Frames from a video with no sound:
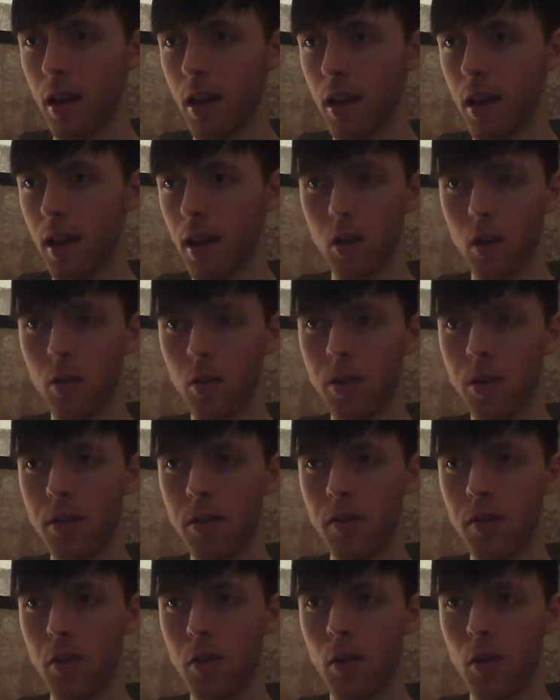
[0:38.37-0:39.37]
As always, if
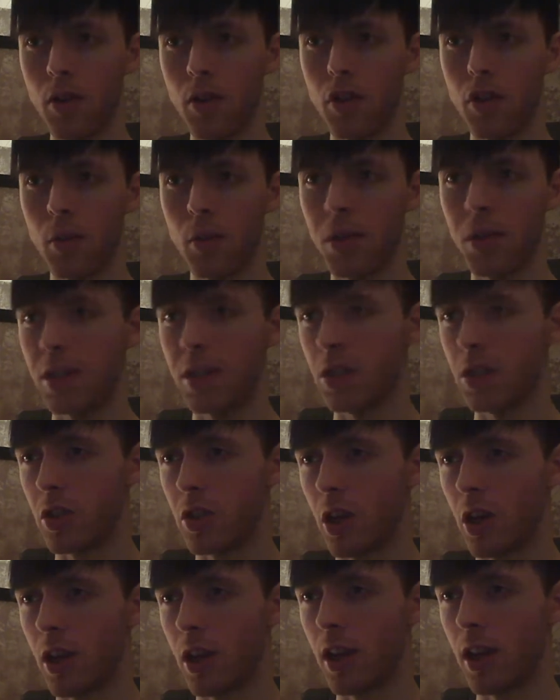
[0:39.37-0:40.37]
you're watching when this is
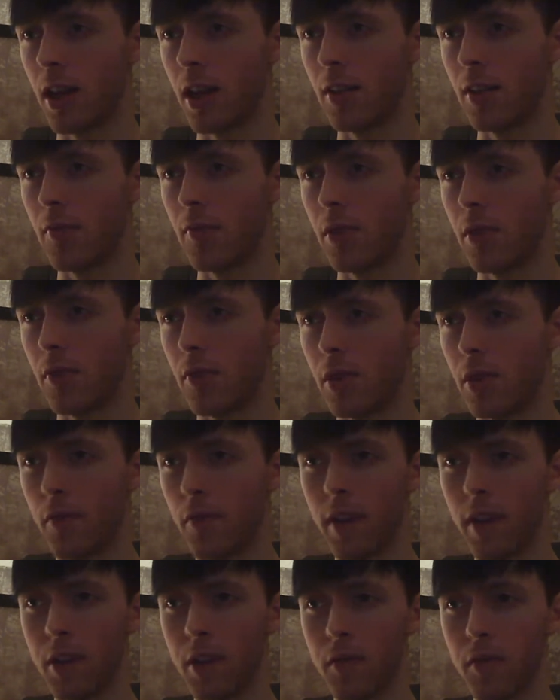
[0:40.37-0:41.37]
not live, feel free to
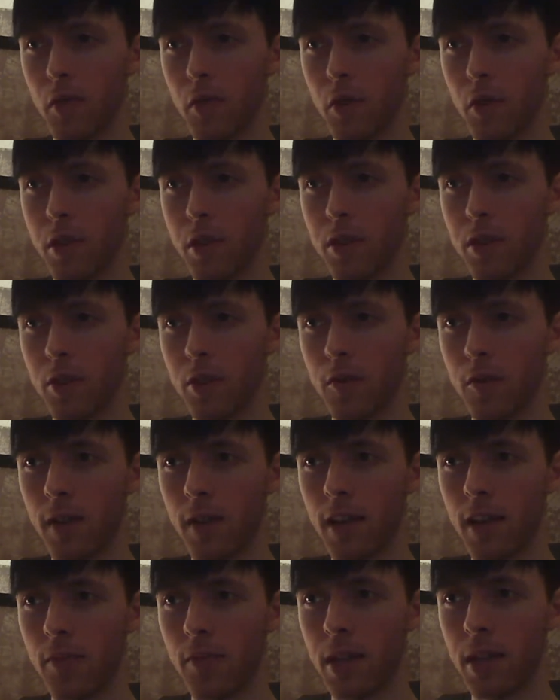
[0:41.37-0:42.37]
fast forward until
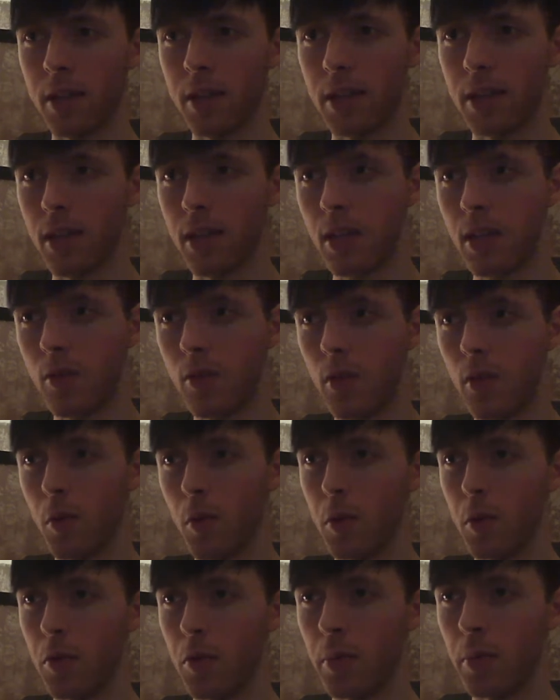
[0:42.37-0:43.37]
5 minutes in, where we
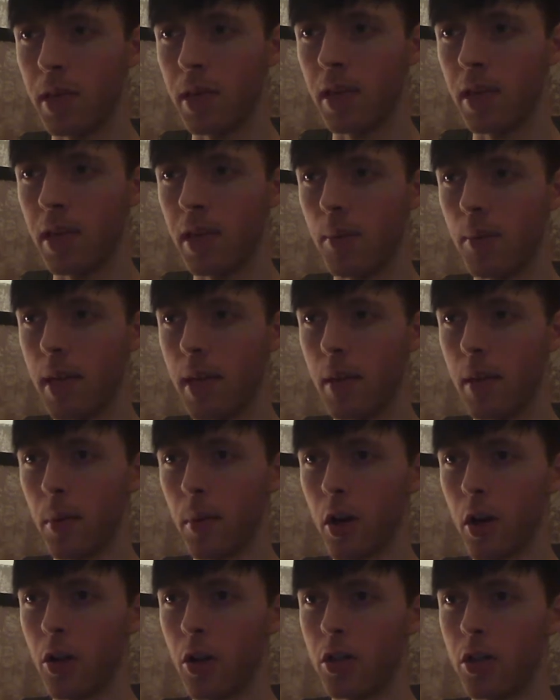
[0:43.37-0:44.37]
will begin the main
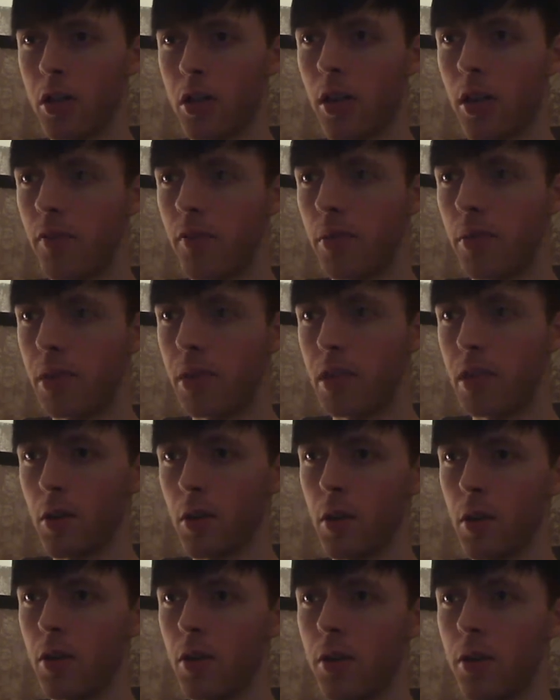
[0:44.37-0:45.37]
part of the
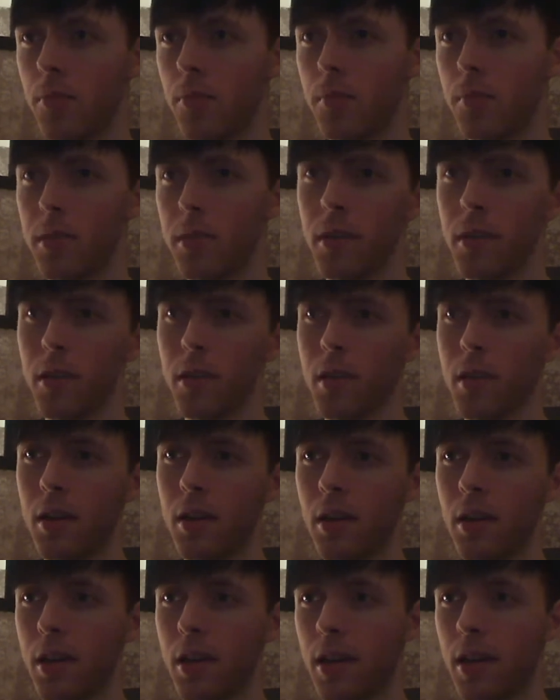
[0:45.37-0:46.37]
material.
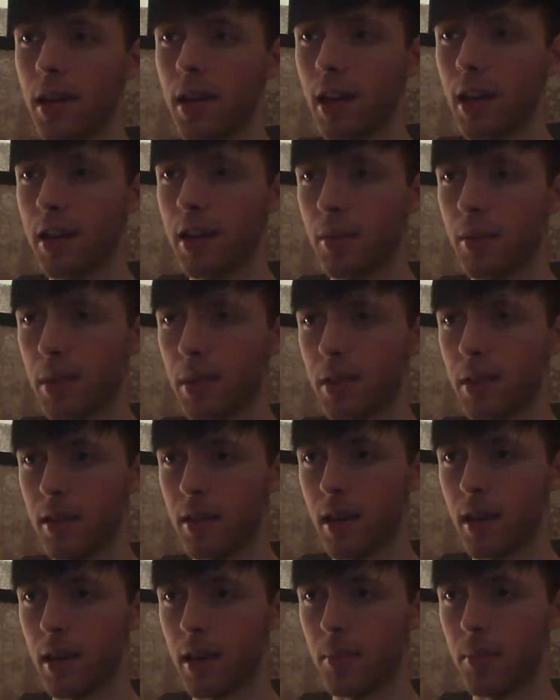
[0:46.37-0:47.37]
And in the
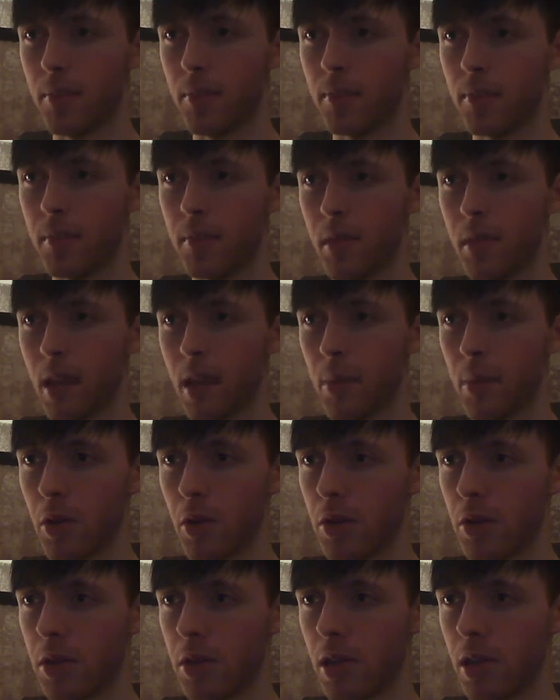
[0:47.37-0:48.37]
meantime, I'm going to
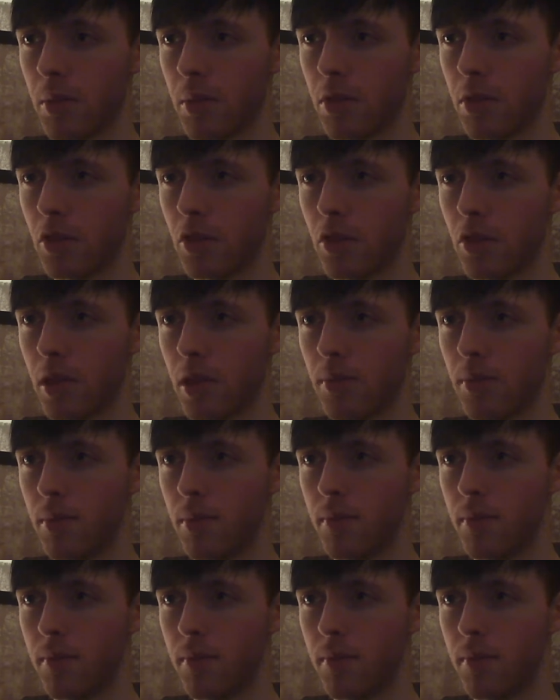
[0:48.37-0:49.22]
set up the stream.